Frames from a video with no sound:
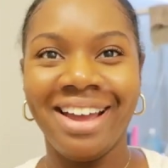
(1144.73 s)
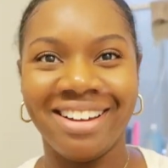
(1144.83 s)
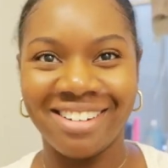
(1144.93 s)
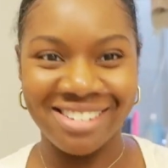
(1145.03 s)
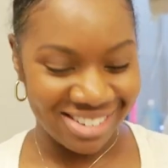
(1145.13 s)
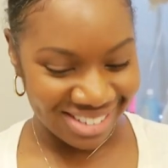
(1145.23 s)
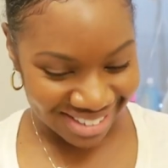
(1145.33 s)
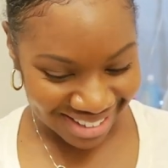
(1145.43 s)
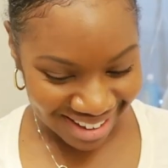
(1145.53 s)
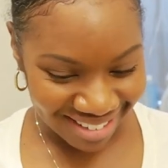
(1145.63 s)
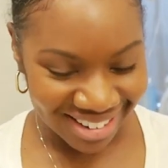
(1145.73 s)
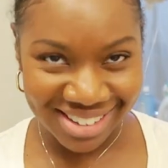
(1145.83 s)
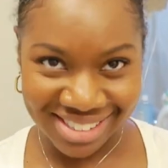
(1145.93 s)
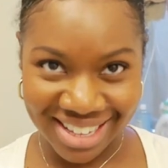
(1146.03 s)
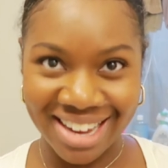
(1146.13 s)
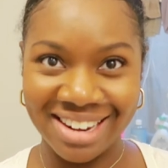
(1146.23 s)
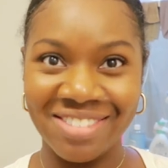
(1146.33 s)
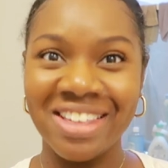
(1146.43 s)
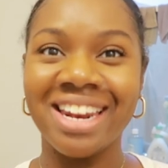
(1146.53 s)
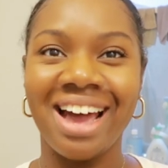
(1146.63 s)
Hey y'all, so it's the end
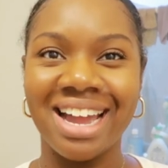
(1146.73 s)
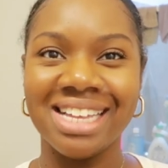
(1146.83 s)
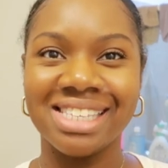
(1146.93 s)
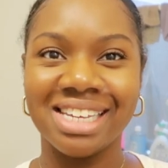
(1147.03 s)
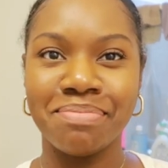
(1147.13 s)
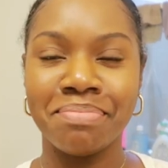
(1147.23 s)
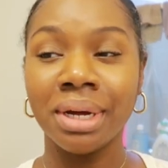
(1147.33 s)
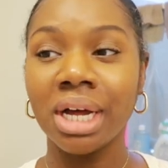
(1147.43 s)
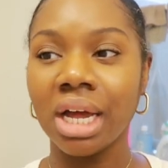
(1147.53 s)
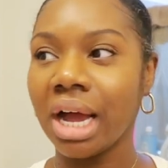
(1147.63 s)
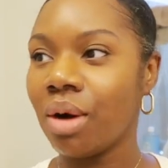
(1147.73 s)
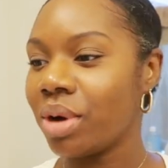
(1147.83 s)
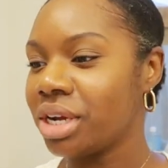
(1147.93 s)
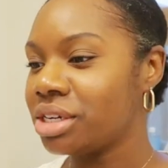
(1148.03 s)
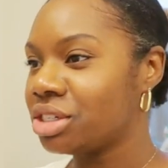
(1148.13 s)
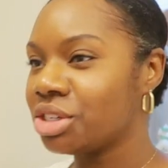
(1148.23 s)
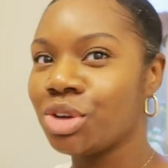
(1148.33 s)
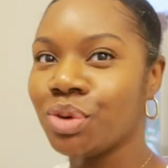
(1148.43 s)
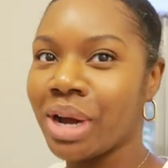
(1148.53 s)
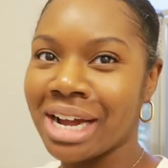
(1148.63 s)
of the night, but I wanted to
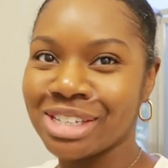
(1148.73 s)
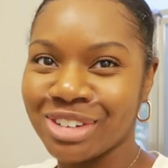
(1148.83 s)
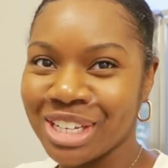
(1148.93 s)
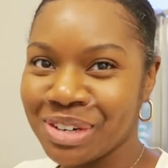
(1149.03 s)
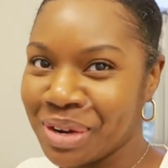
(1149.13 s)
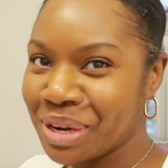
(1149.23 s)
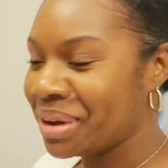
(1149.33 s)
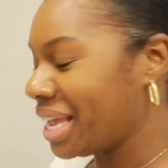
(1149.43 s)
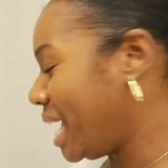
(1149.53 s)
show you guys really quick what